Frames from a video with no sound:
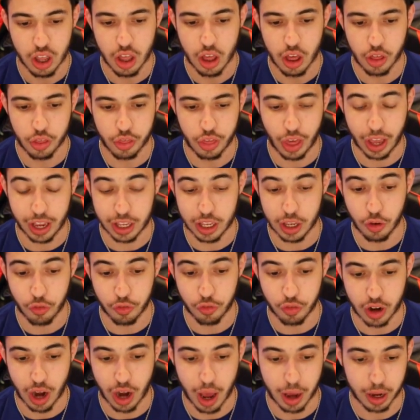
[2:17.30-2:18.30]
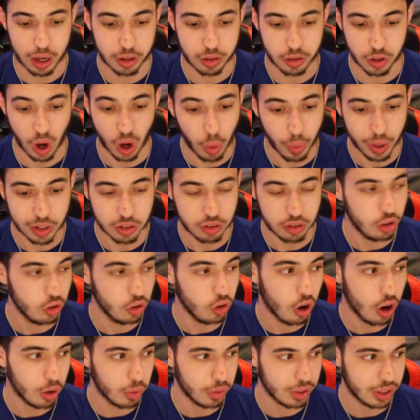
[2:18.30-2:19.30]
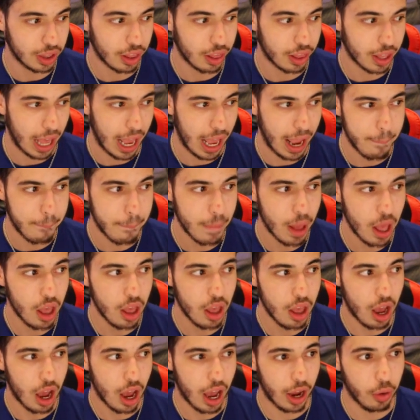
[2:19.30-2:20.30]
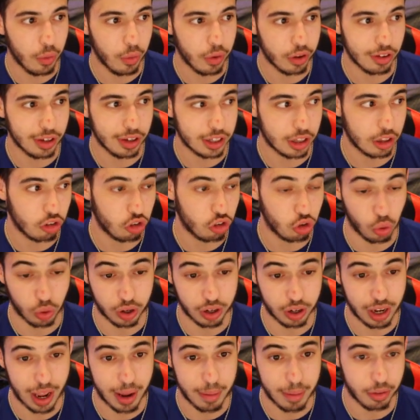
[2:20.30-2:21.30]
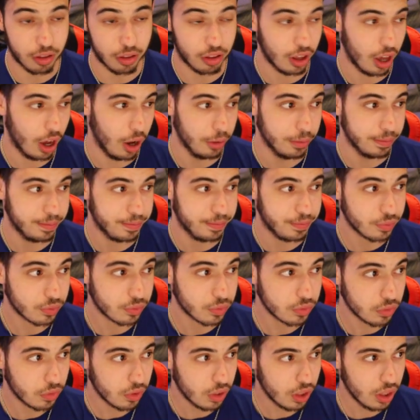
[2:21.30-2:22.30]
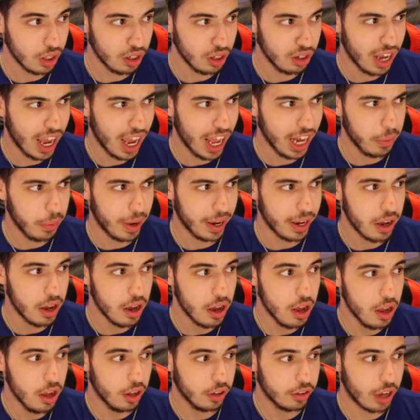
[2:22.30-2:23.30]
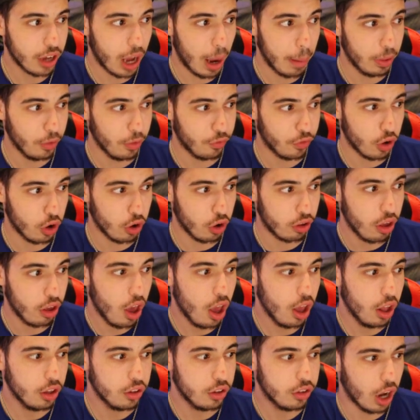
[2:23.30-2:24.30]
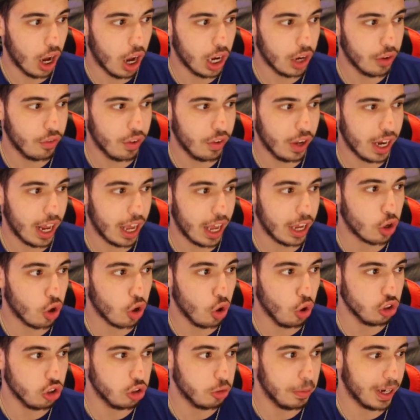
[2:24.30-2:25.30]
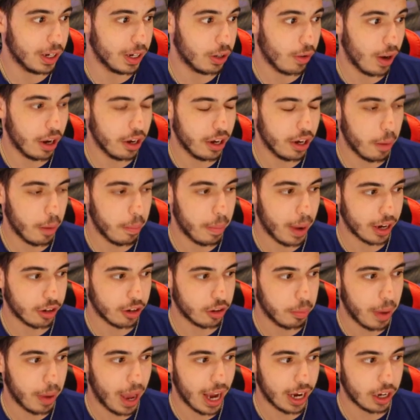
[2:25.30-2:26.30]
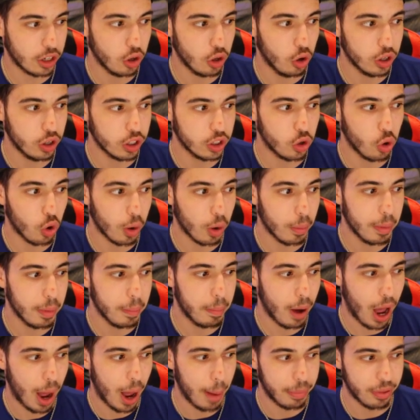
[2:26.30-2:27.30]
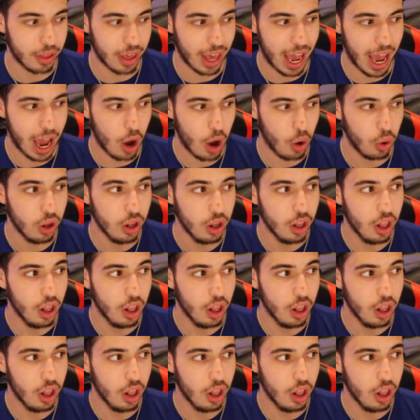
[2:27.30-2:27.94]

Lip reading: thank you for not going too long with this game. I always like the shorter games. So anyway, top of the first, Donovan and Goldschmidt ground out back to back. Nolan Gorman pops out.